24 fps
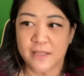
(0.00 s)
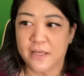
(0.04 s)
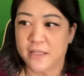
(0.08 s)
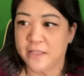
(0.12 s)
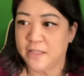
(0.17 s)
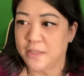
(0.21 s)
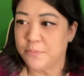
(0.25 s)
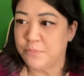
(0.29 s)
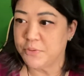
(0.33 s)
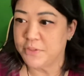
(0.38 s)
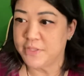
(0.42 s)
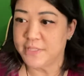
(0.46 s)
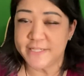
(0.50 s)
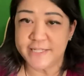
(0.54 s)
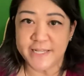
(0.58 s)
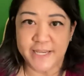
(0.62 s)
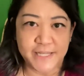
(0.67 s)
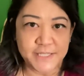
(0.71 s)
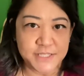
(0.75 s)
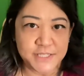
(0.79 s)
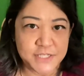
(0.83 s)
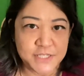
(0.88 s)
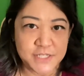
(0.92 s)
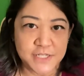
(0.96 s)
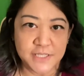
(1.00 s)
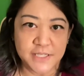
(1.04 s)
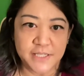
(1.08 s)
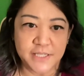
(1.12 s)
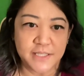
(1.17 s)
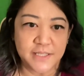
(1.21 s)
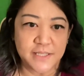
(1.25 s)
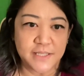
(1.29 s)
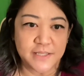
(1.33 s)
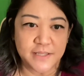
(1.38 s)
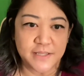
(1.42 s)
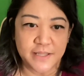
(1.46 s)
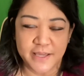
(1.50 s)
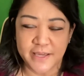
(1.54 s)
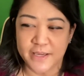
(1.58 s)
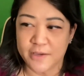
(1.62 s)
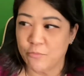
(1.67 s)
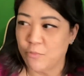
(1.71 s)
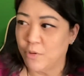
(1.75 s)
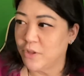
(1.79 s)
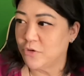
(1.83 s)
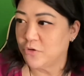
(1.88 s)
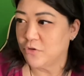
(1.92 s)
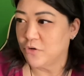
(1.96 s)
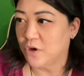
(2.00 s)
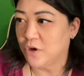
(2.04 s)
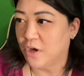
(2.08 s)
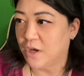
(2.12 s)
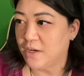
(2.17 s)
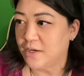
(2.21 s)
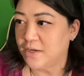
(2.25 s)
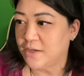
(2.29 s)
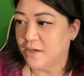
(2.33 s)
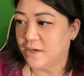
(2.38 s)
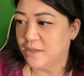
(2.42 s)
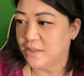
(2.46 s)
they put the dates to the thing, and whether or not,